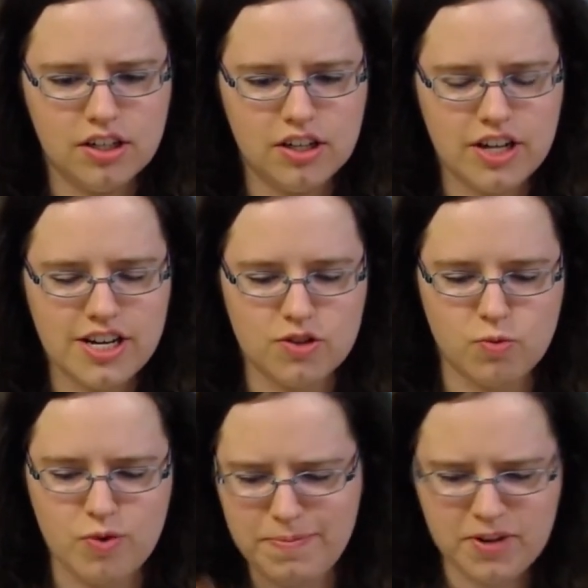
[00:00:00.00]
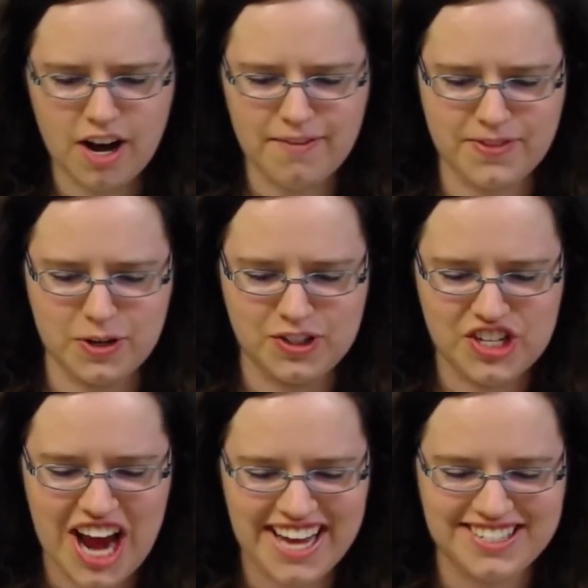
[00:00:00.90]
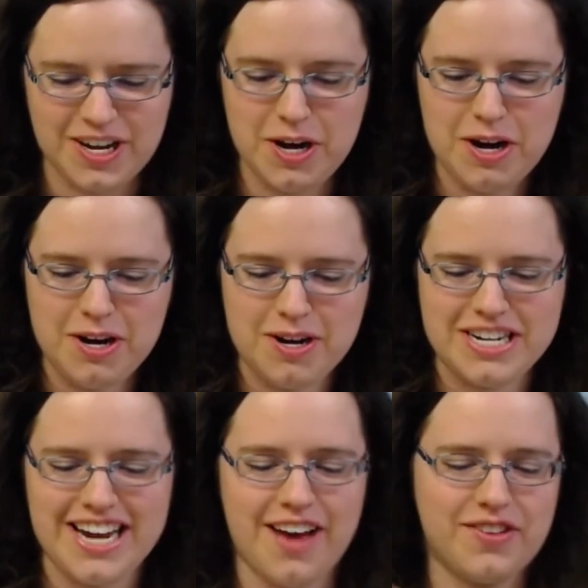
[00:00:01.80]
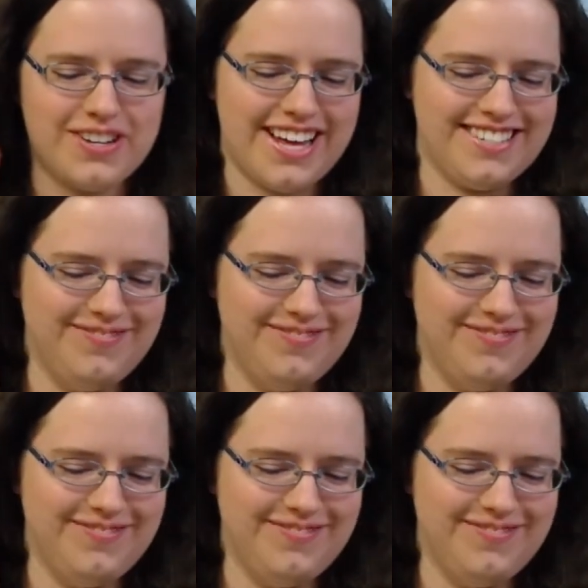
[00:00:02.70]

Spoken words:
They just whipped off those jackets. Oh, and now they're like...